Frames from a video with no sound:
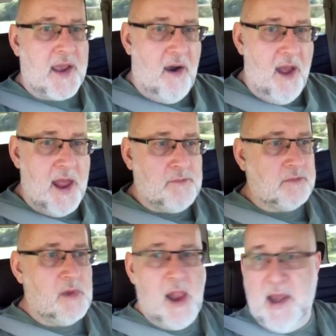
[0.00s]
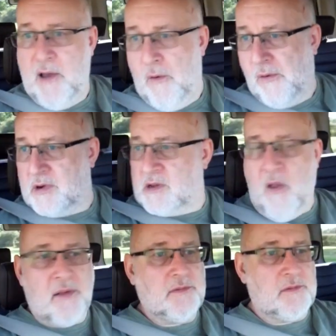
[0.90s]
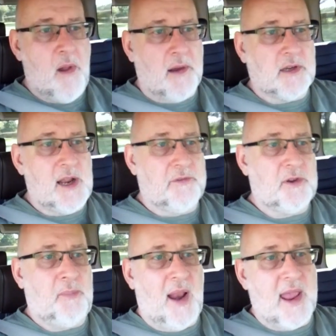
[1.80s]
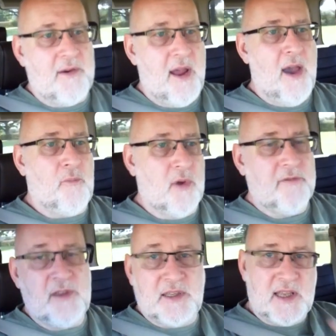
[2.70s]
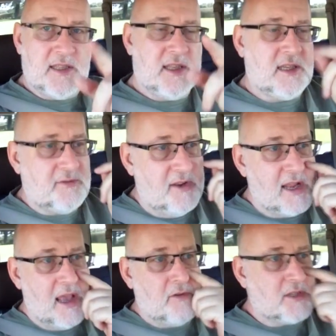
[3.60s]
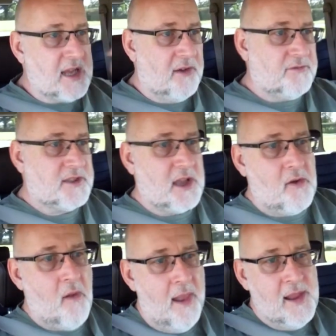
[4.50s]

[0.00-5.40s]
I am a little I'm gonna have to play around with is the, this video stuff so